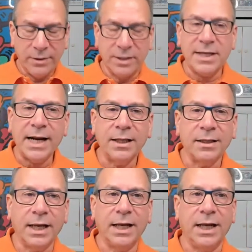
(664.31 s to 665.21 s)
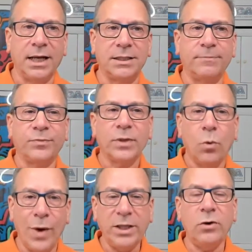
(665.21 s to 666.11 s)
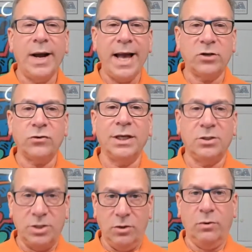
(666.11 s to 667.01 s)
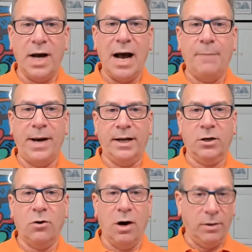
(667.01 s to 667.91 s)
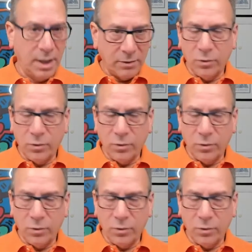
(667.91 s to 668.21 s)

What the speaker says: The second thing is when you actually do hop on a call,